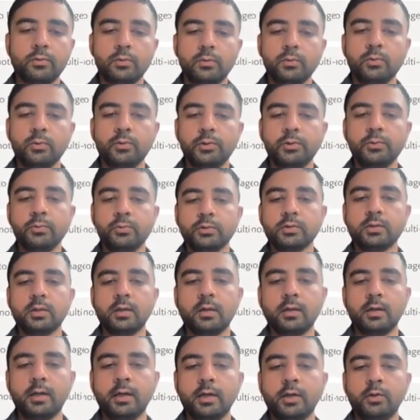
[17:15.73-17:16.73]
to use the
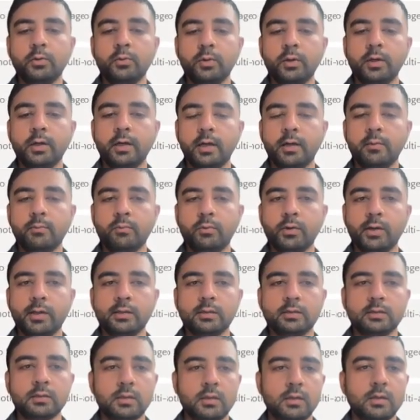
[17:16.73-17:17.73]
A2A
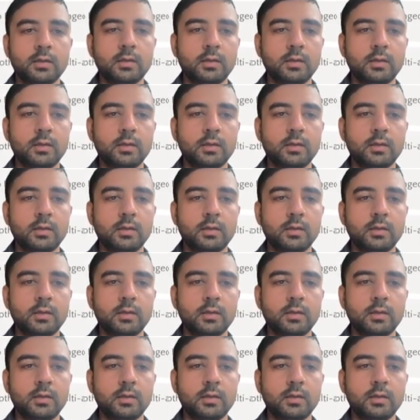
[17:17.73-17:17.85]
endpoints.